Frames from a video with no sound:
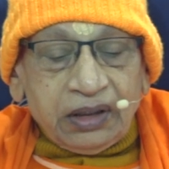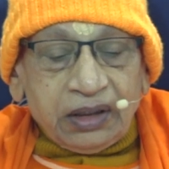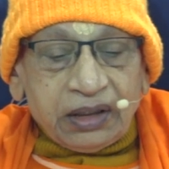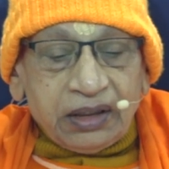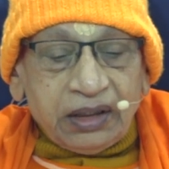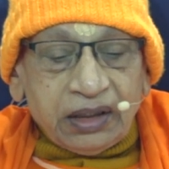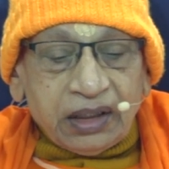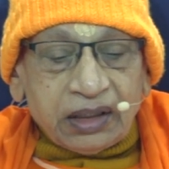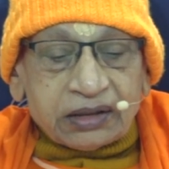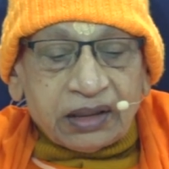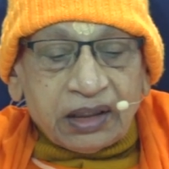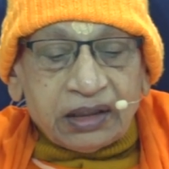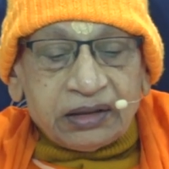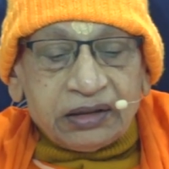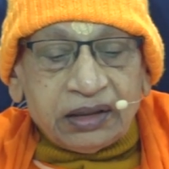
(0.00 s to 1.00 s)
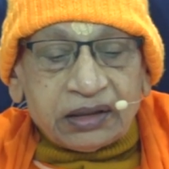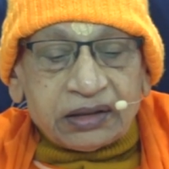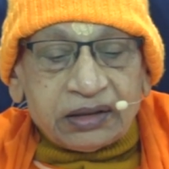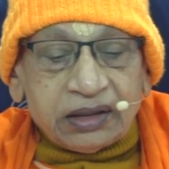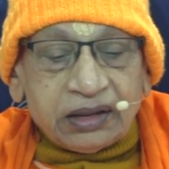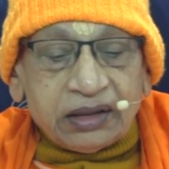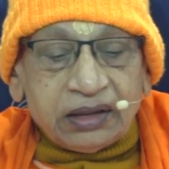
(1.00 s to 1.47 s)
Kriya
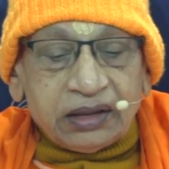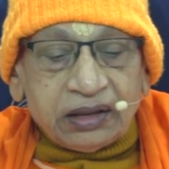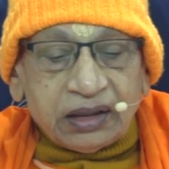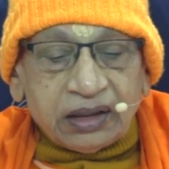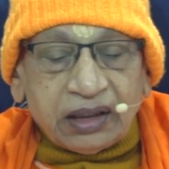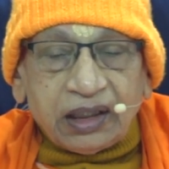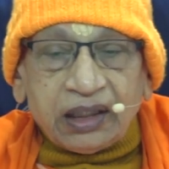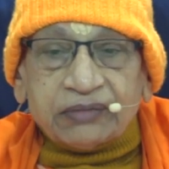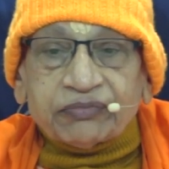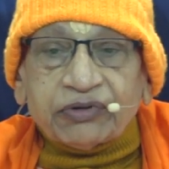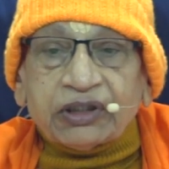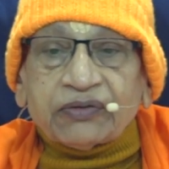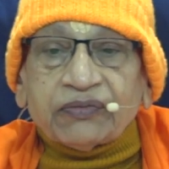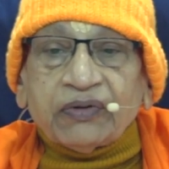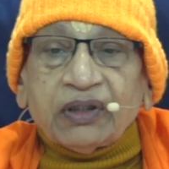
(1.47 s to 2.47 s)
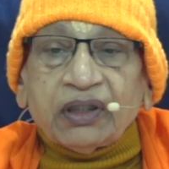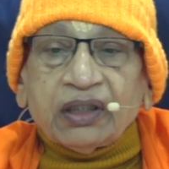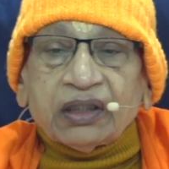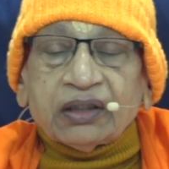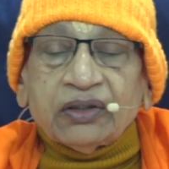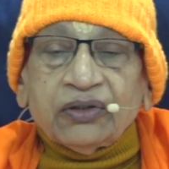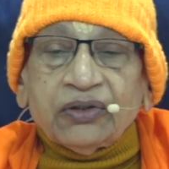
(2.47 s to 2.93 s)
sadhyasya
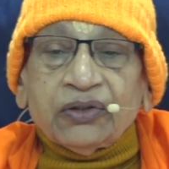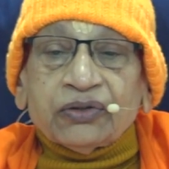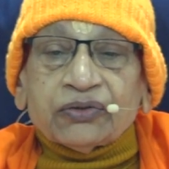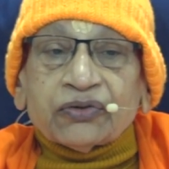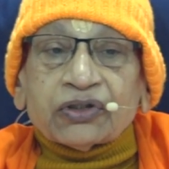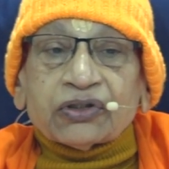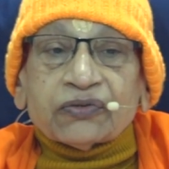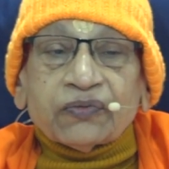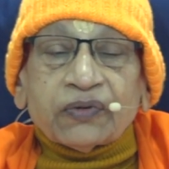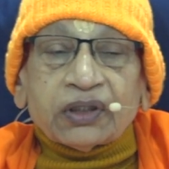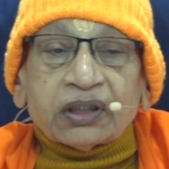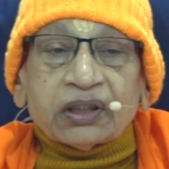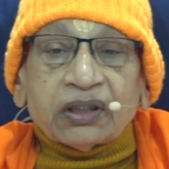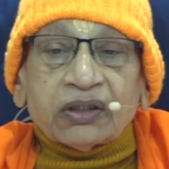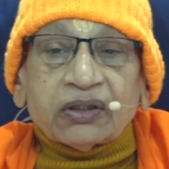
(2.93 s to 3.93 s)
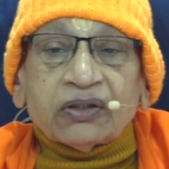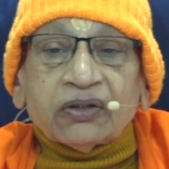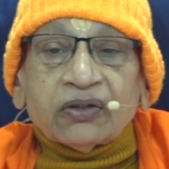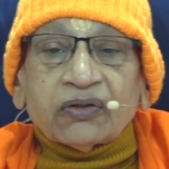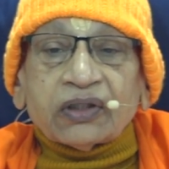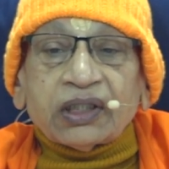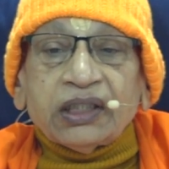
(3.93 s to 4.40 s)
anatmatvat, so swarga
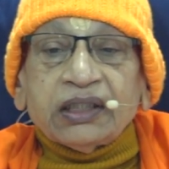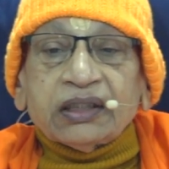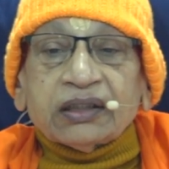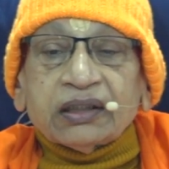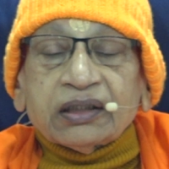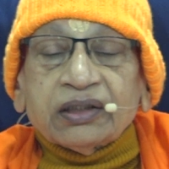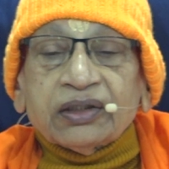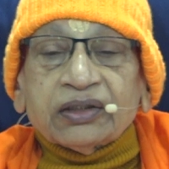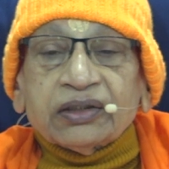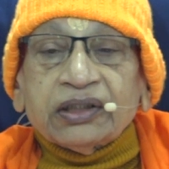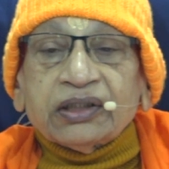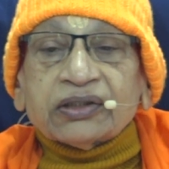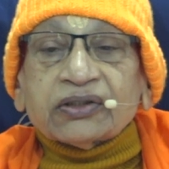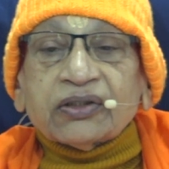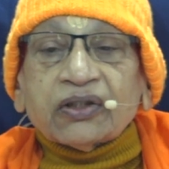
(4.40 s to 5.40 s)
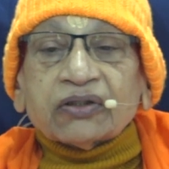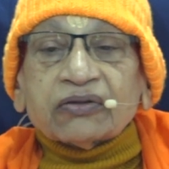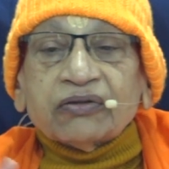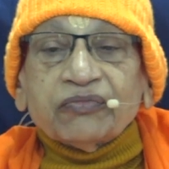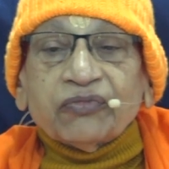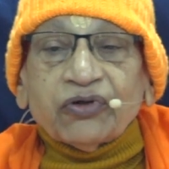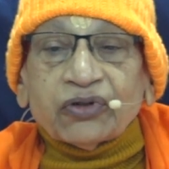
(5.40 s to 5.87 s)
or anything that is thought
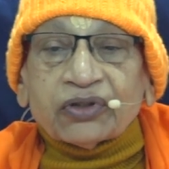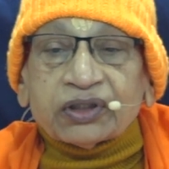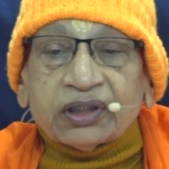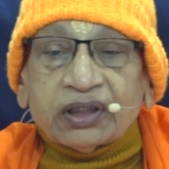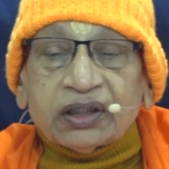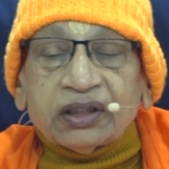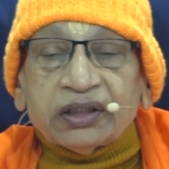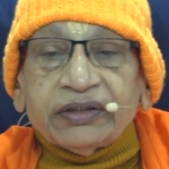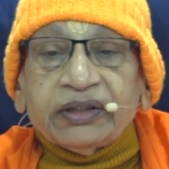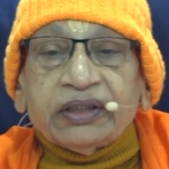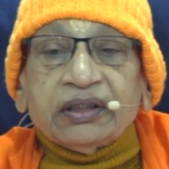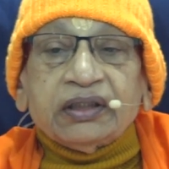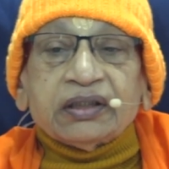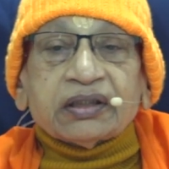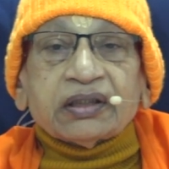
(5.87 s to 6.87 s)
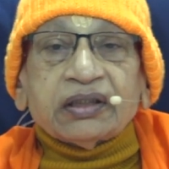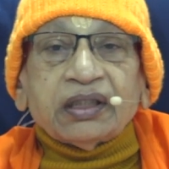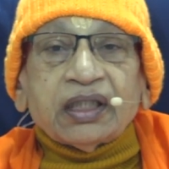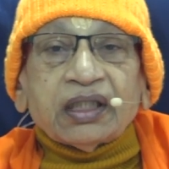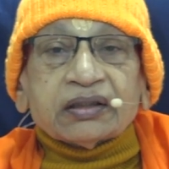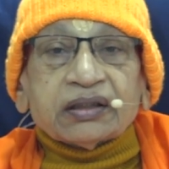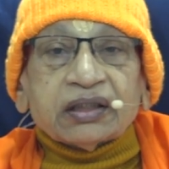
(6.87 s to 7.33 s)
to be moksha is
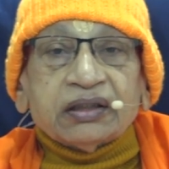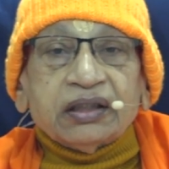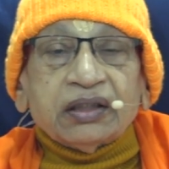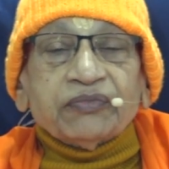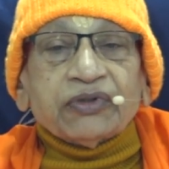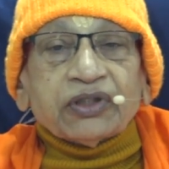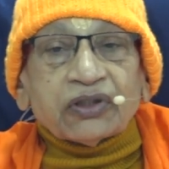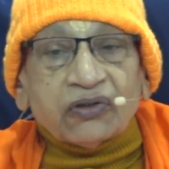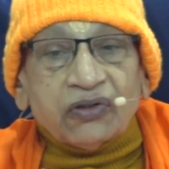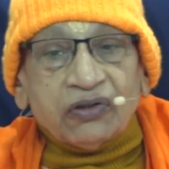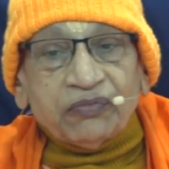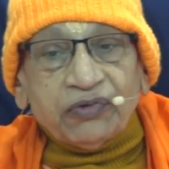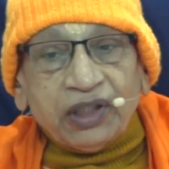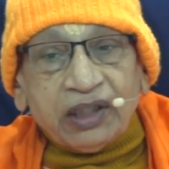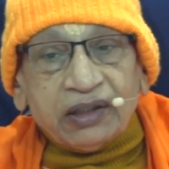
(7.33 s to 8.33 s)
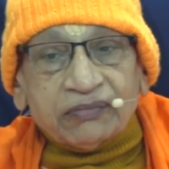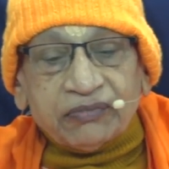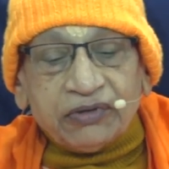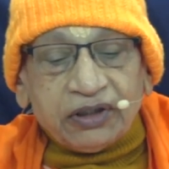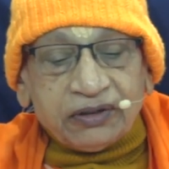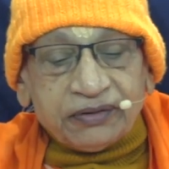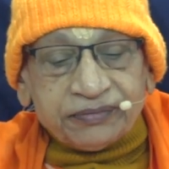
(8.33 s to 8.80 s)
kriya sadhyam, cannot be
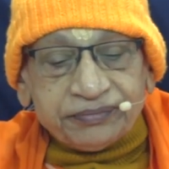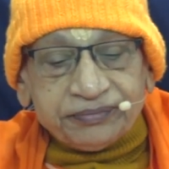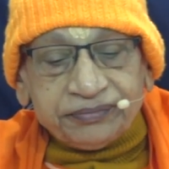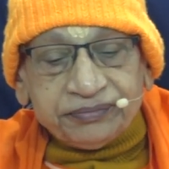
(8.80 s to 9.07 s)
atma.